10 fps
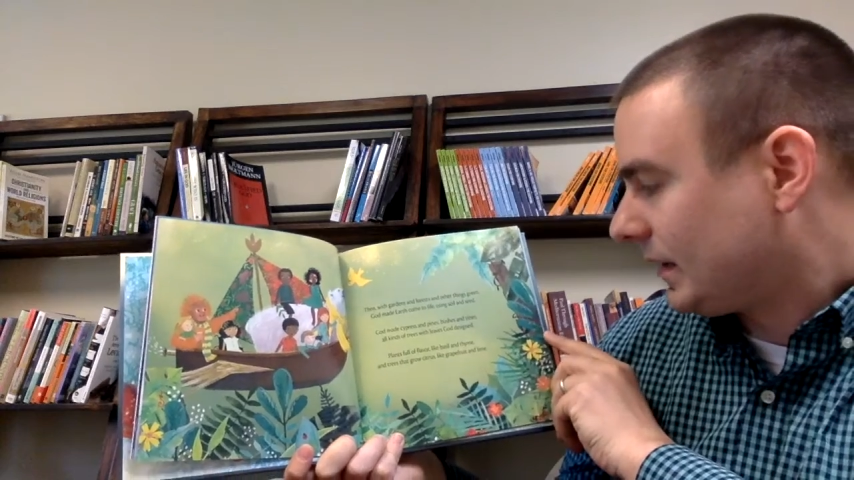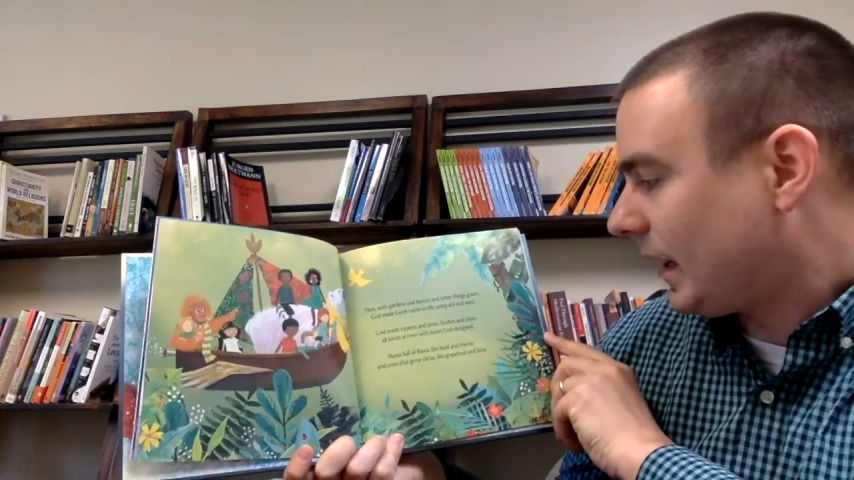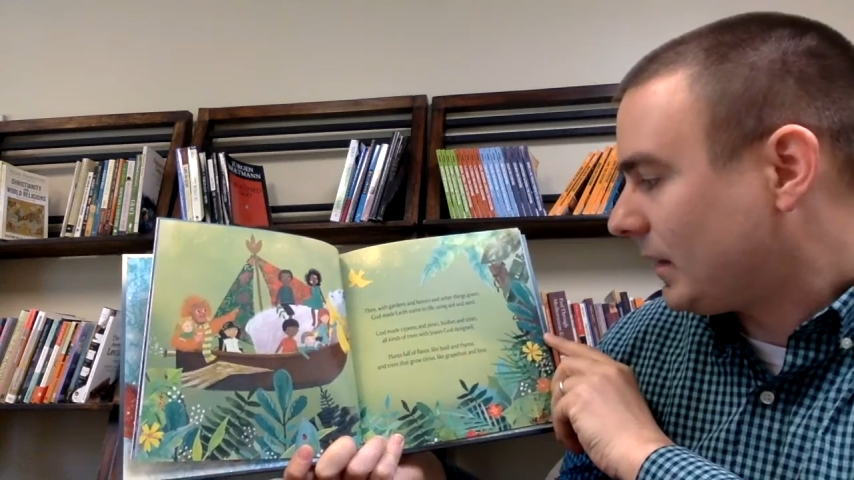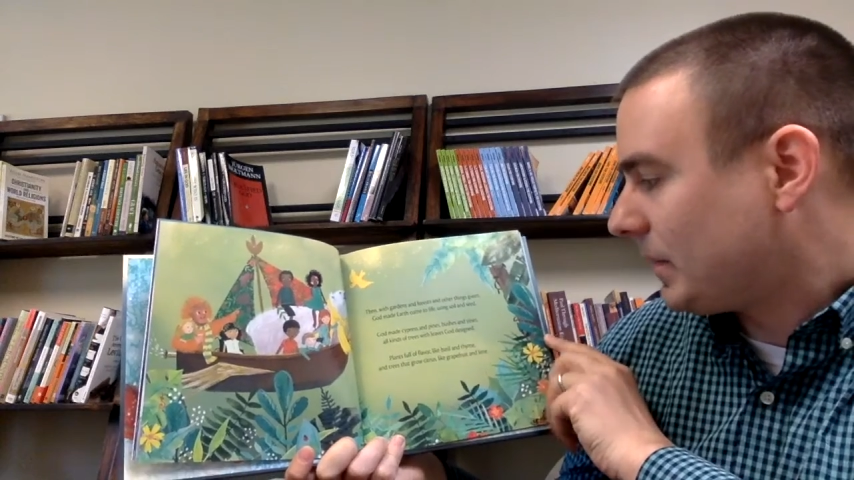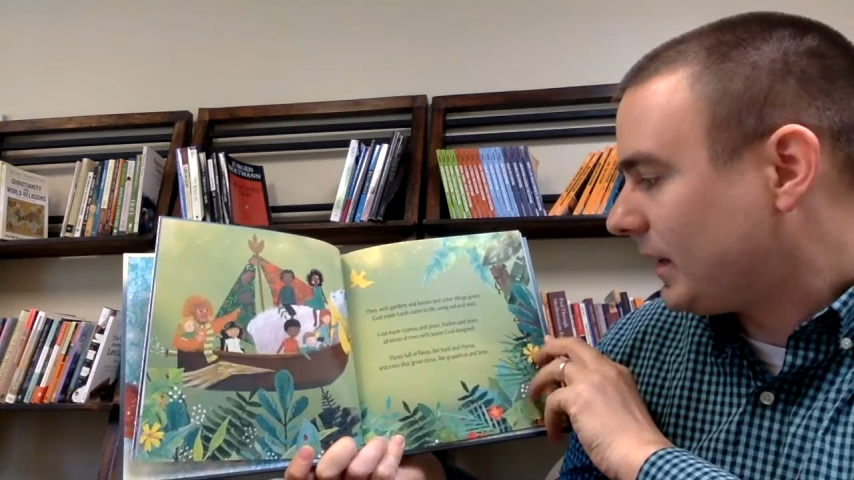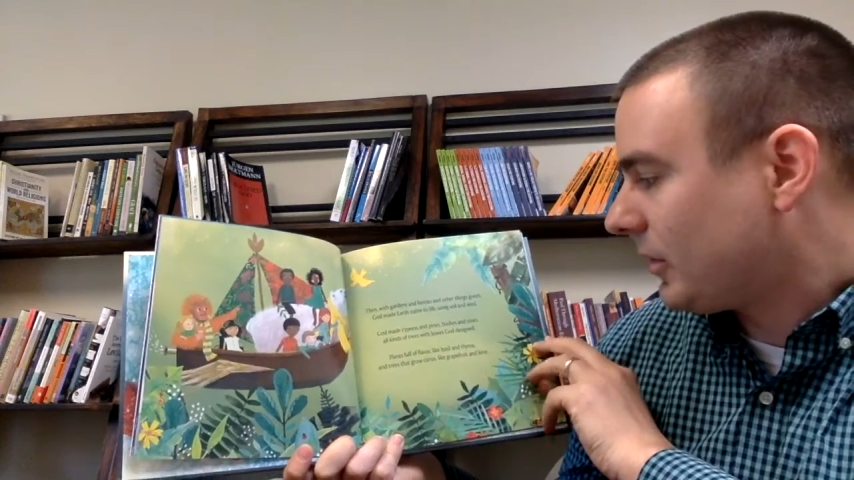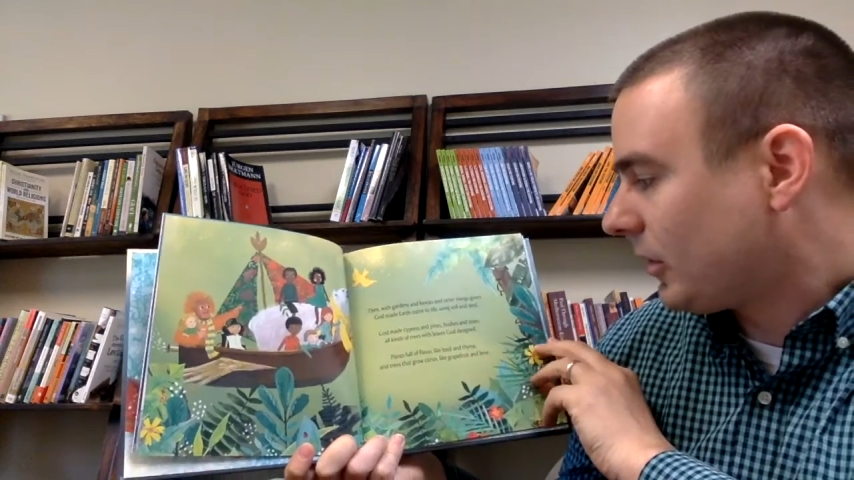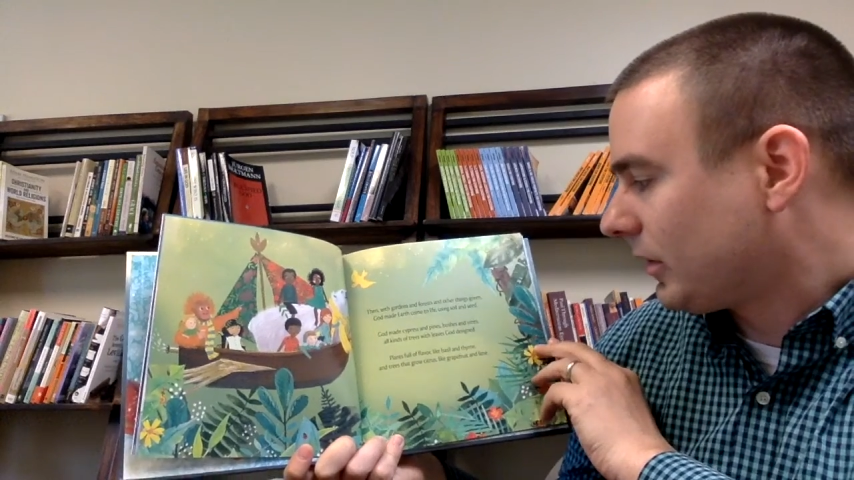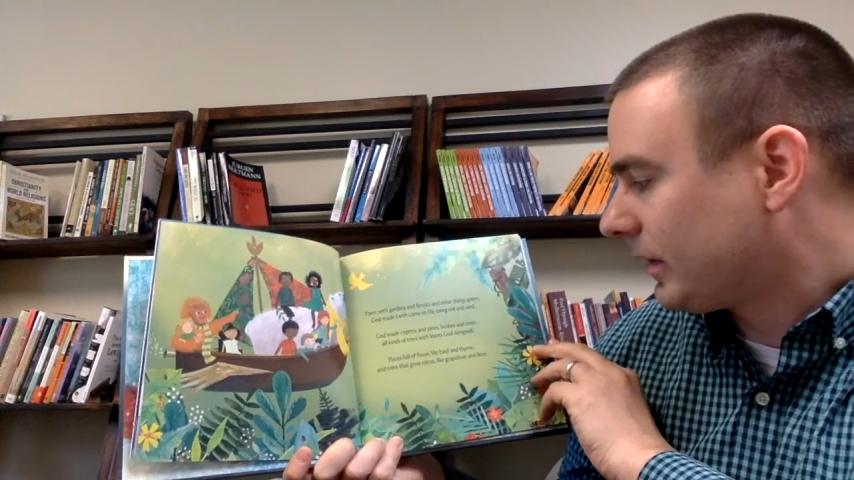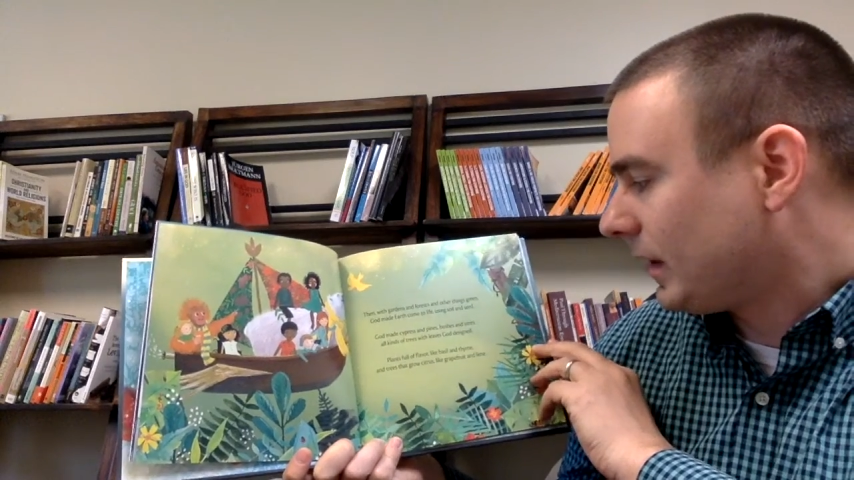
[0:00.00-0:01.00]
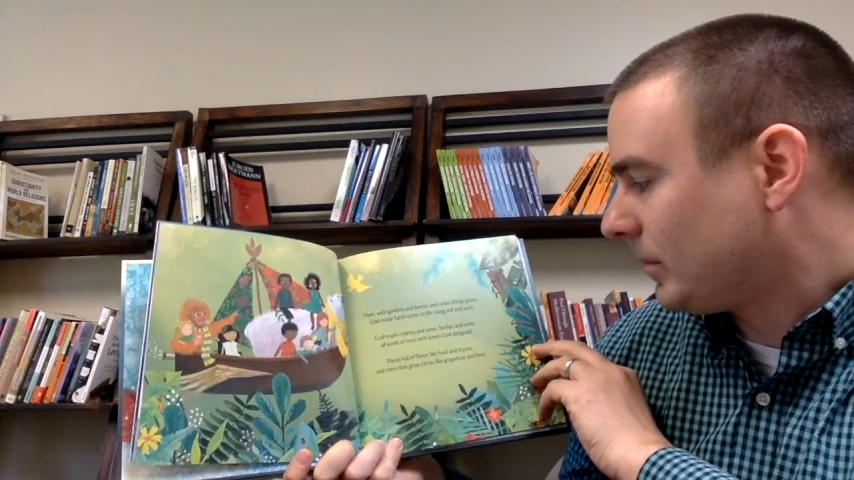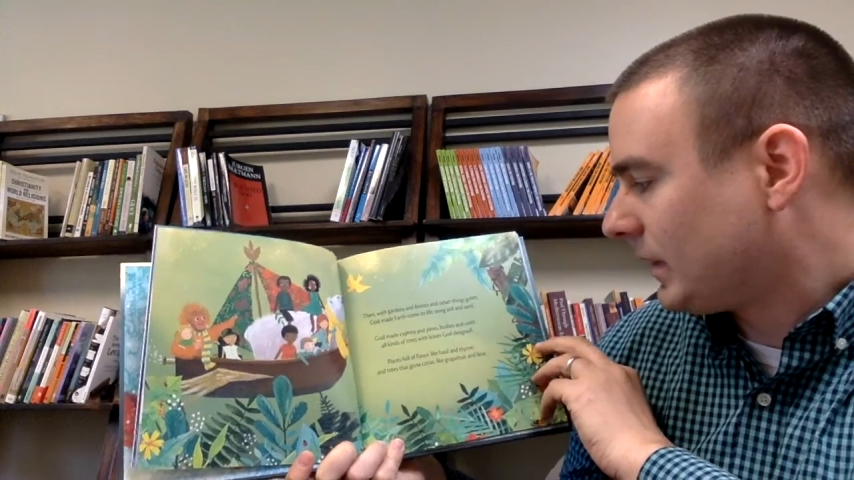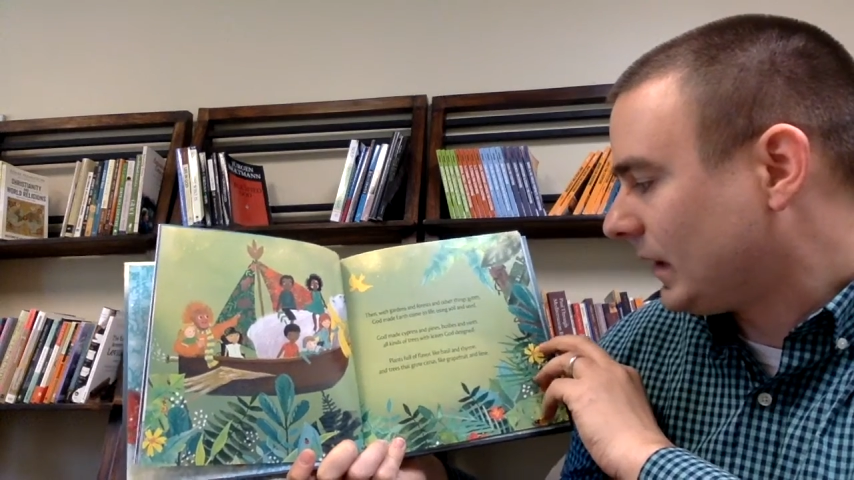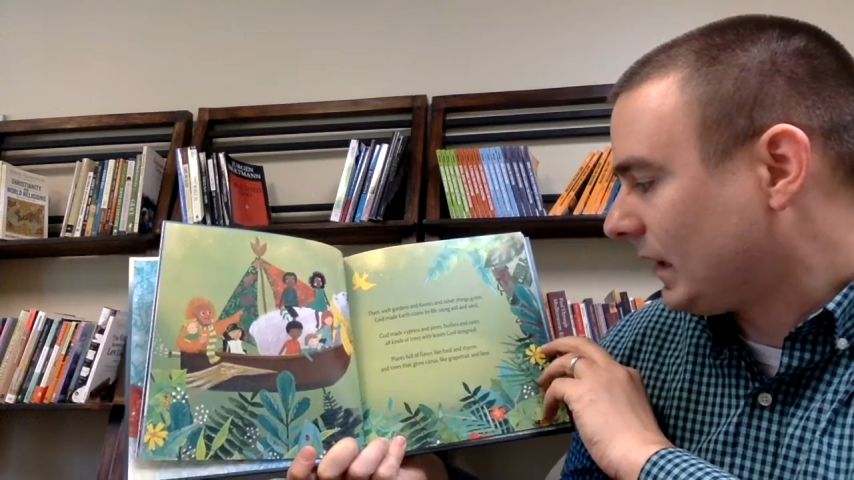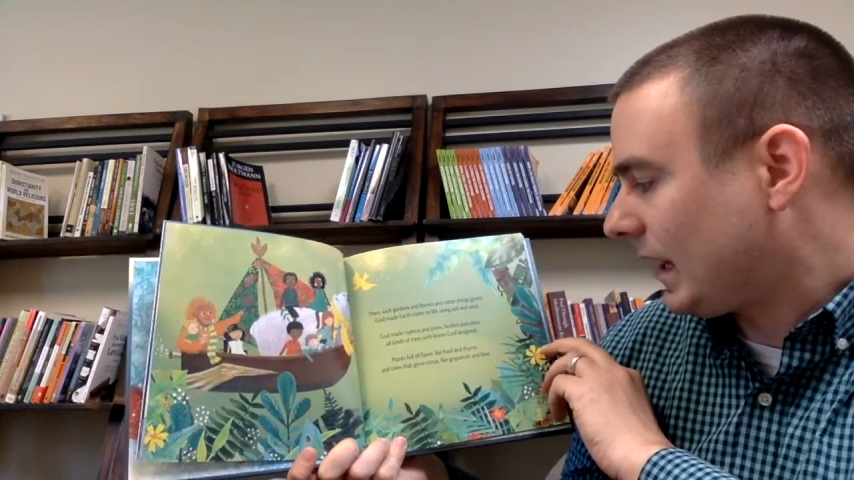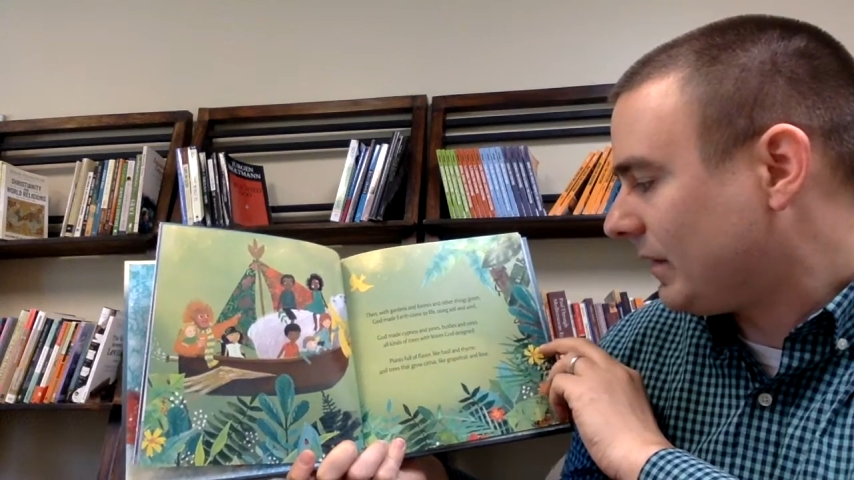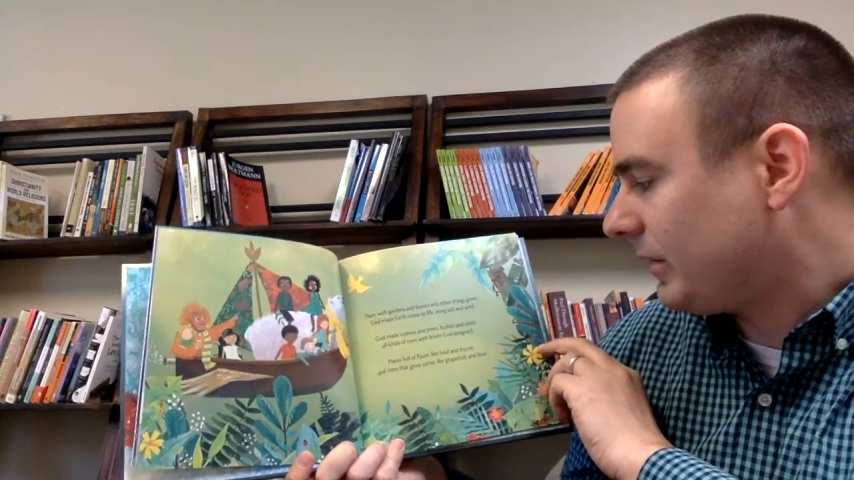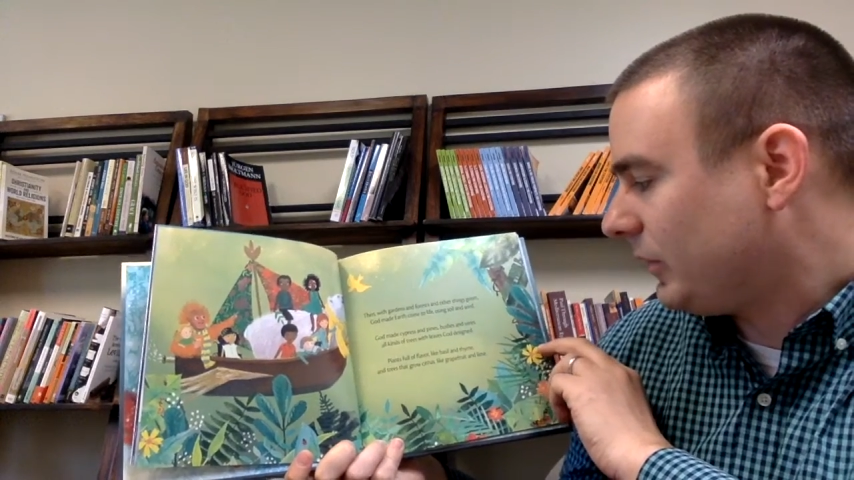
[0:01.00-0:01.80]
God made earth come to life